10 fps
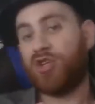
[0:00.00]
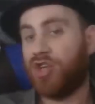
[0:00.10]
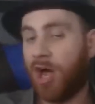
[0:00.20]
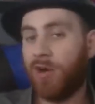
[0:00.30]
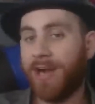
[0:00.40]

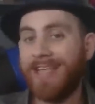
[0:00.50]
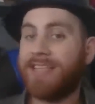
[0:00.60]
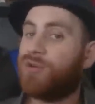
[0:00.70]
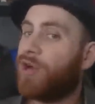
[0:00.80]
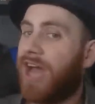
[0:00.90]
genre
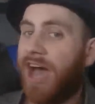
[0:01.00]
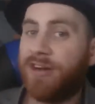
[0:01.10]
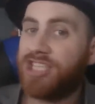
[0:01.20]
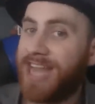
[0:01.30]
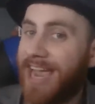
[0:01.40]
is going to
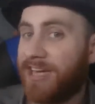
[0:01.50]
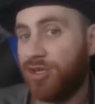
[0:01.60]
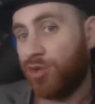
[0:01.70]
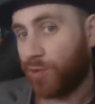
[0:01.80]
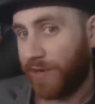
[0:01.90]
understand
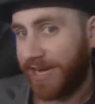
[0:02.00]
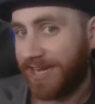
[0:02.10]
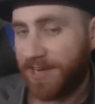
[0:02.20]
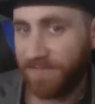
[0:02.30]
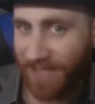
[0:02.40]
your reading
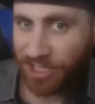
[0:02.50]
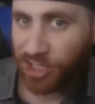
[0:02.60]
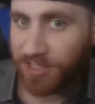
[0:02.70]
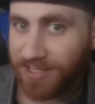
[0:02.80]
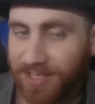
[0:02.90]

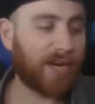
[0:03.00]
conventions.